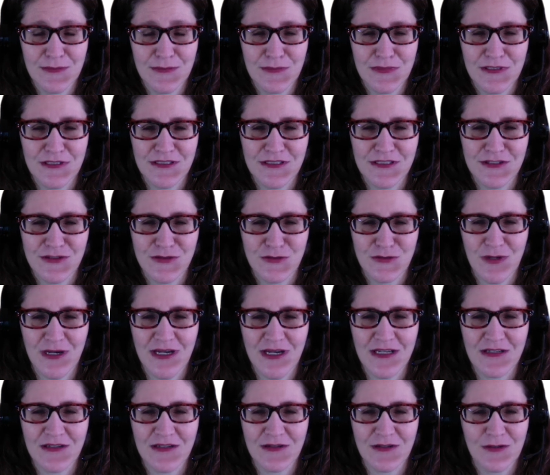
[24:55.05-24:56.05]
please
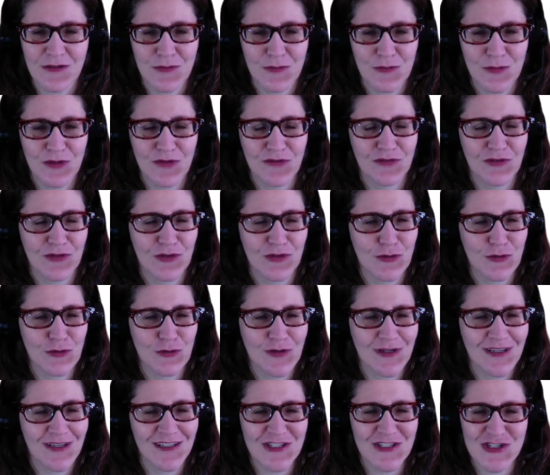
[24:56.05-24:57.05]
rate, review,
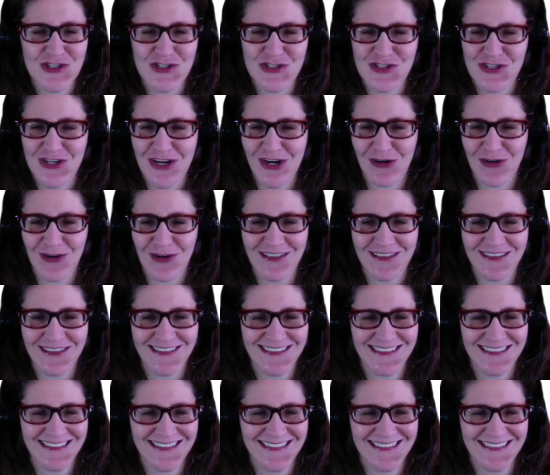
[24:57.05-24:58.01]
and share us.